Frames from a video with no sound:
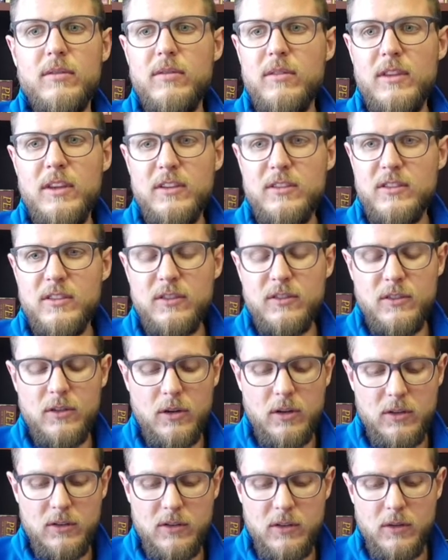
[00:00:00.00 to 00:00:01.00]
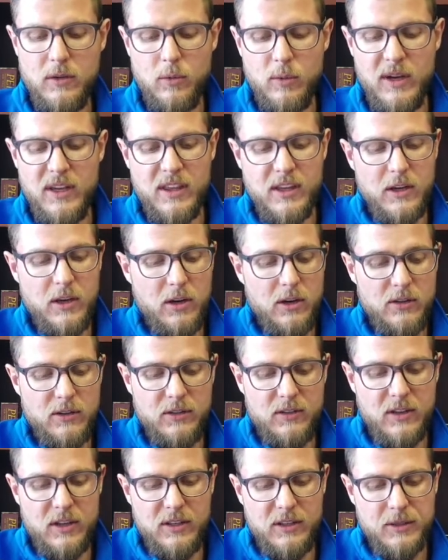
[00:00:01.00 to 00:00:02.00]
This is not the way that God
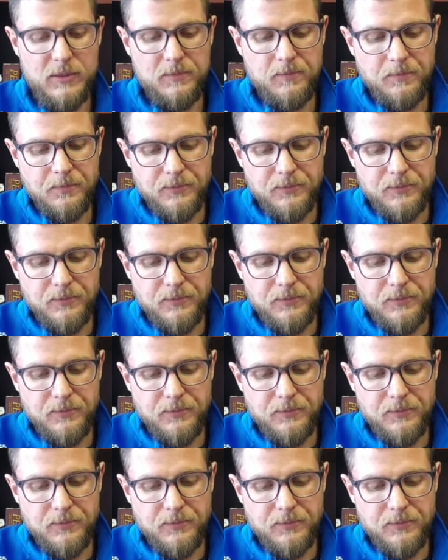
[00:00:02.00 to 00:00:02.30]
designed it.